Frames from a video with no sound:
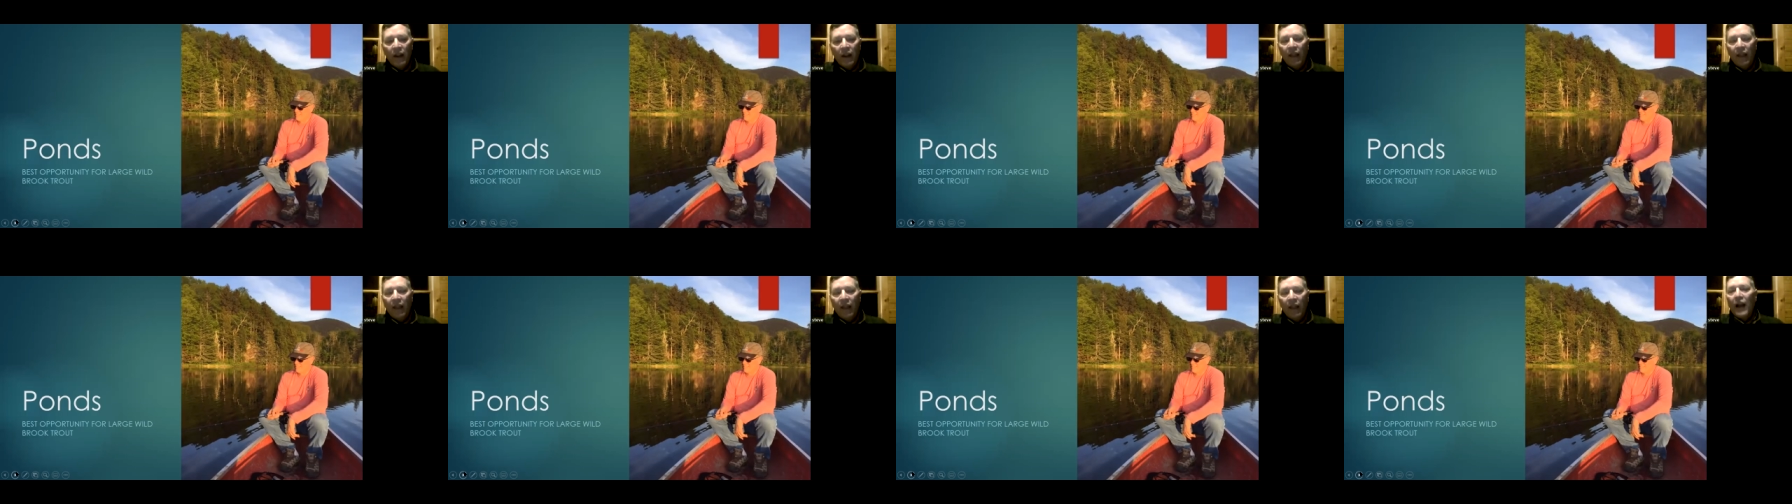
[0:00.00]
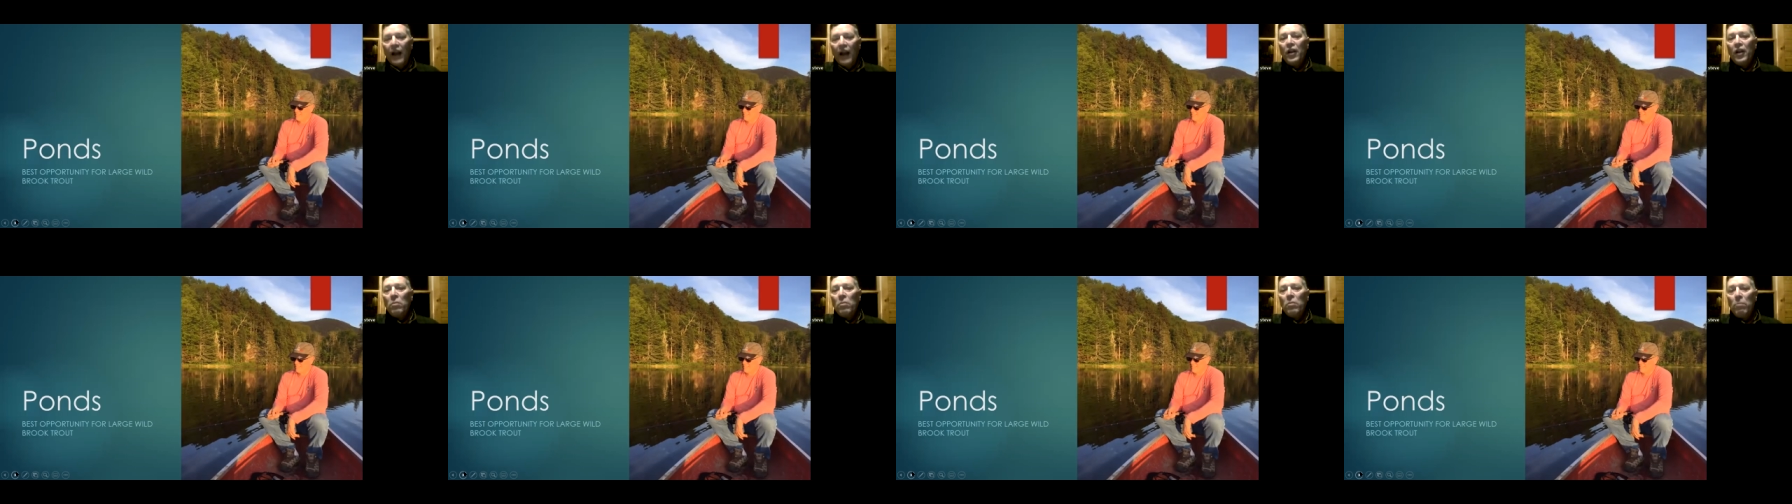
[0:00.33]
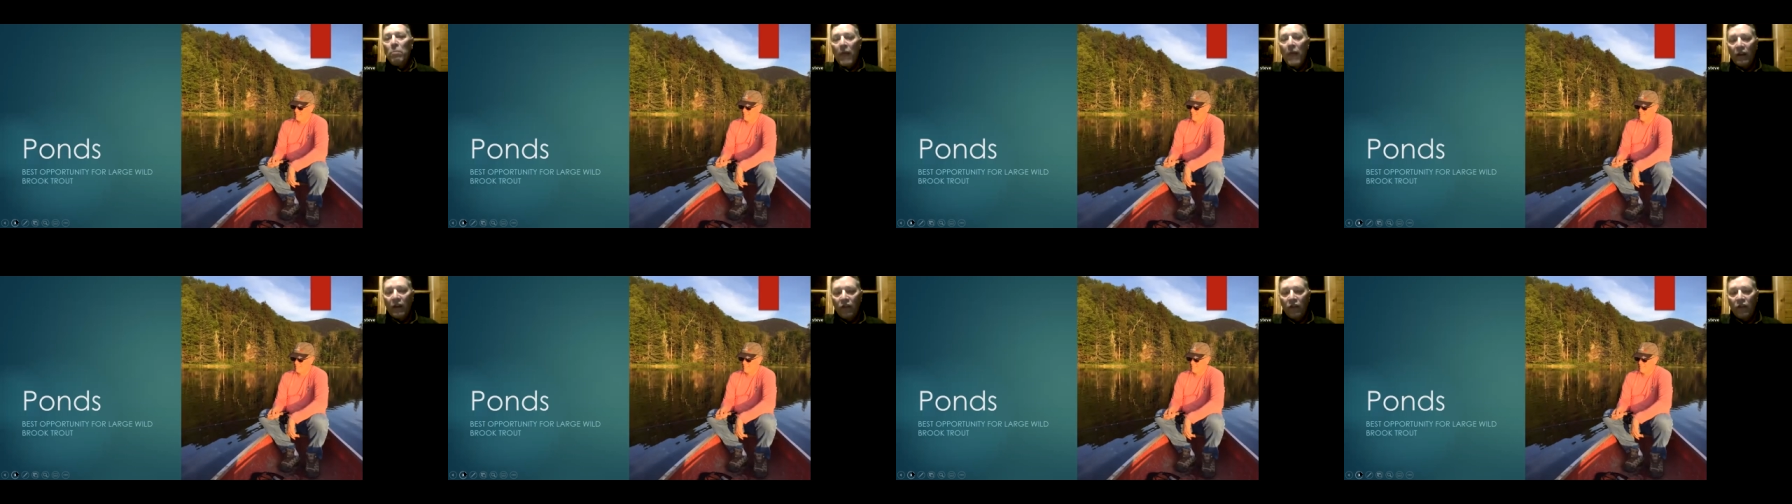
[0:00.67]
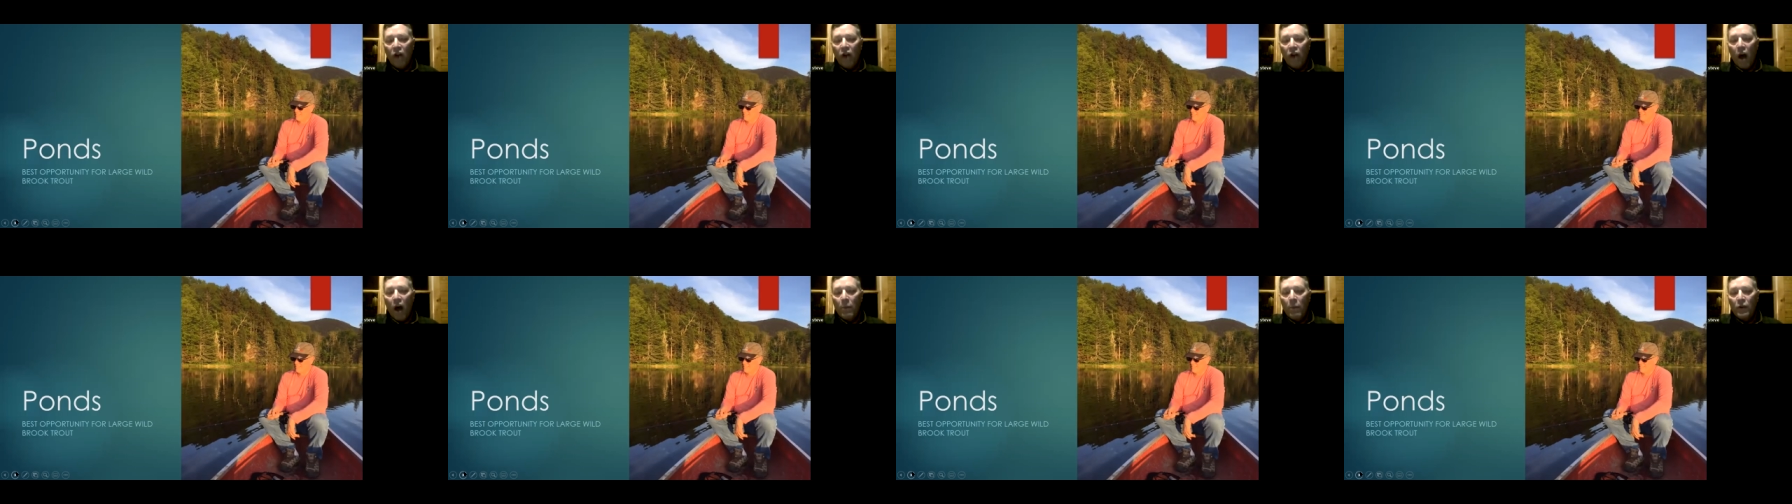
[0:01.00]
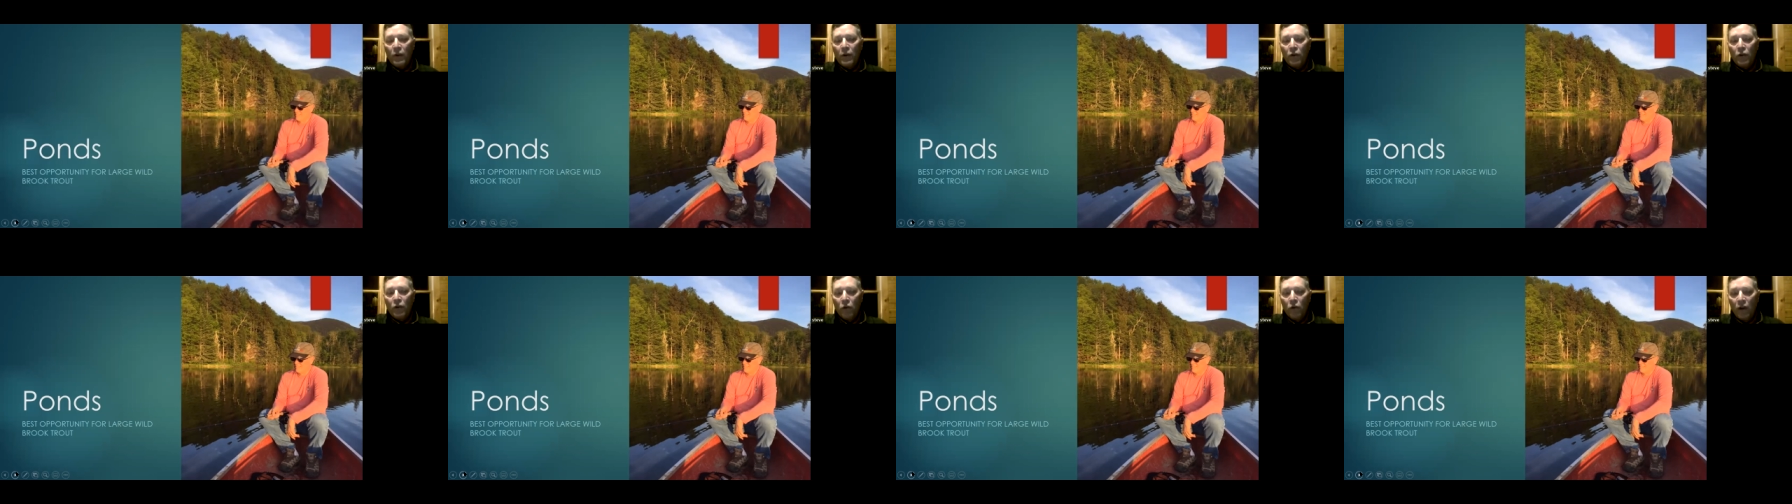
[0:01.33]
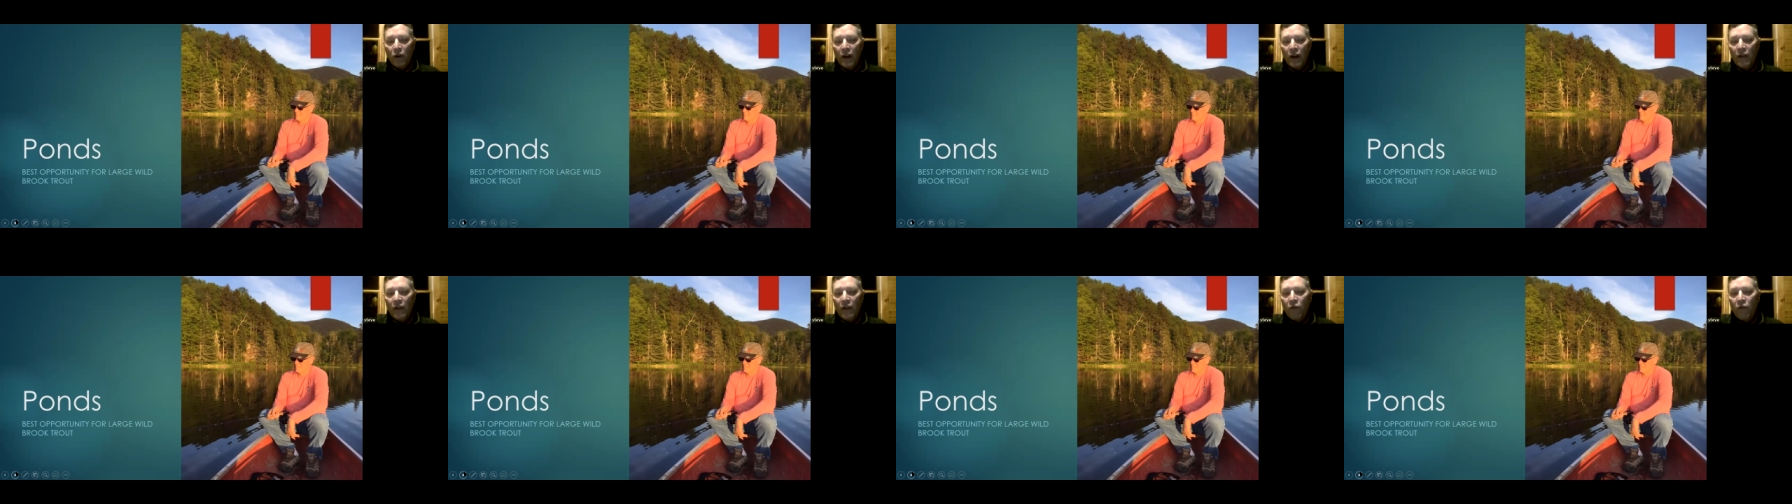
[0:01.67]
they're your best
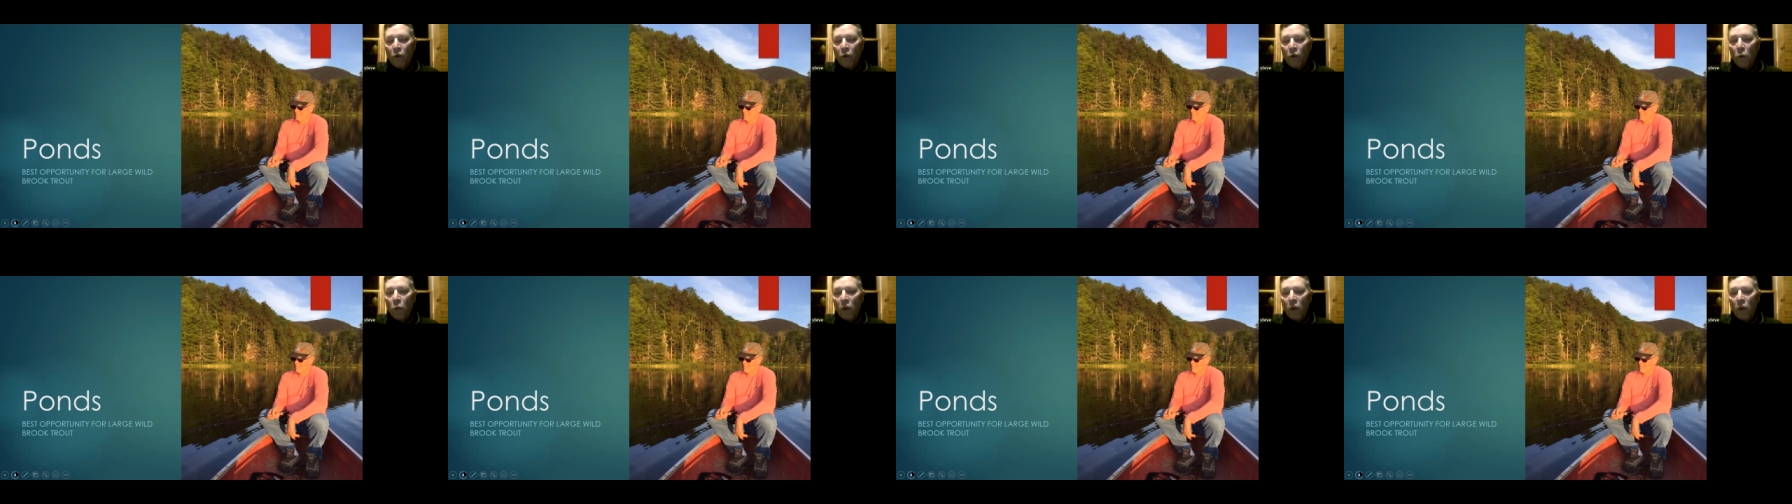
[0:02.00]
opportunity for